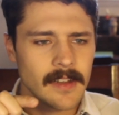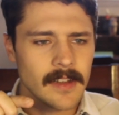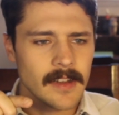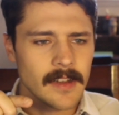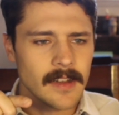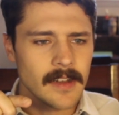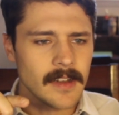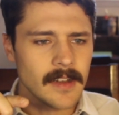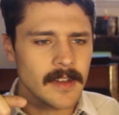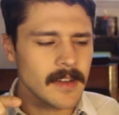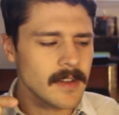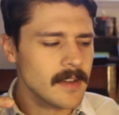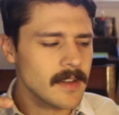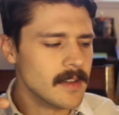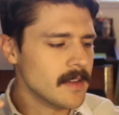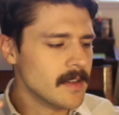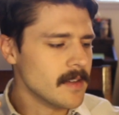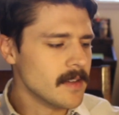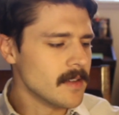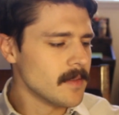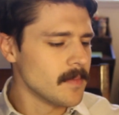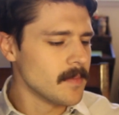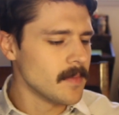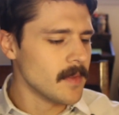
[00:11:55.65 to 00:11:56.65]

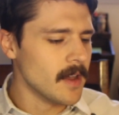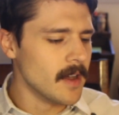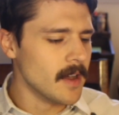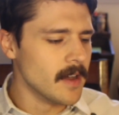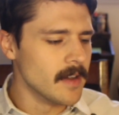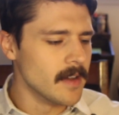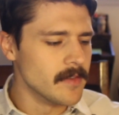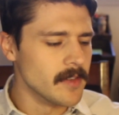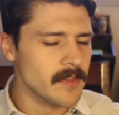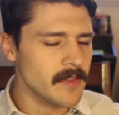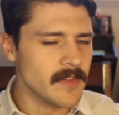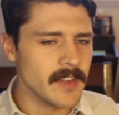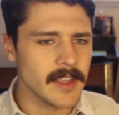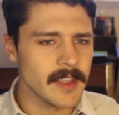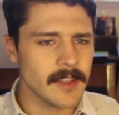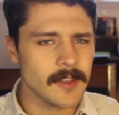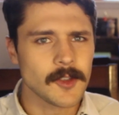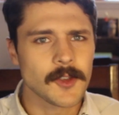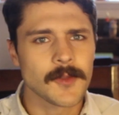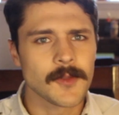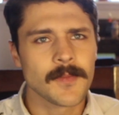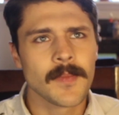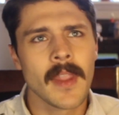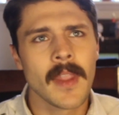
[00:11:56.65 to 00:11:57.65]
of
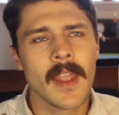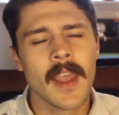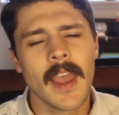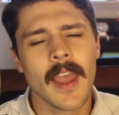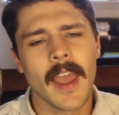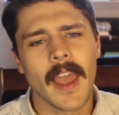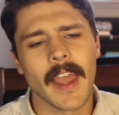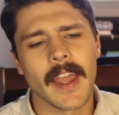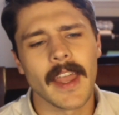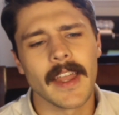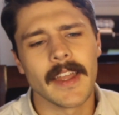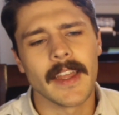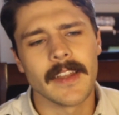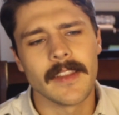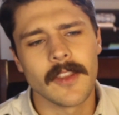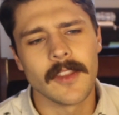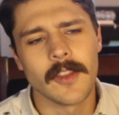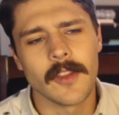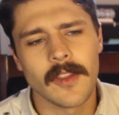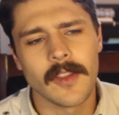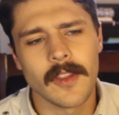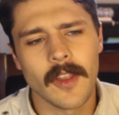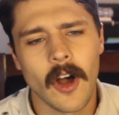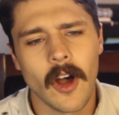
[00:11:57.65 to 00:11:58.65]
events.
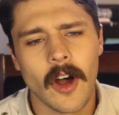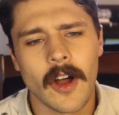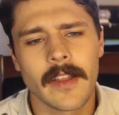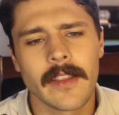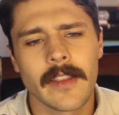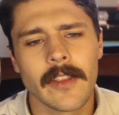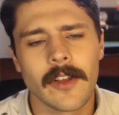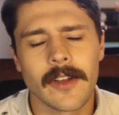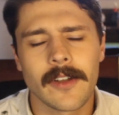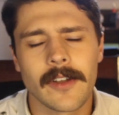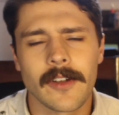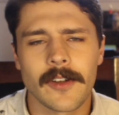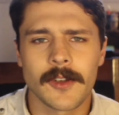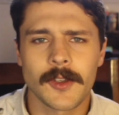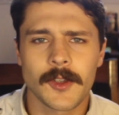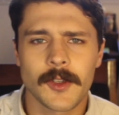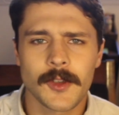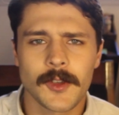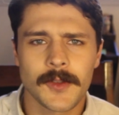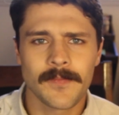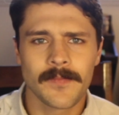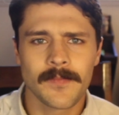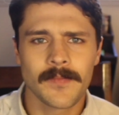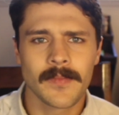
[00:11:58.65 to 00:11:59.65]
And
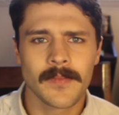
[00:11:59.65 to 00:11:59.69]
onlookers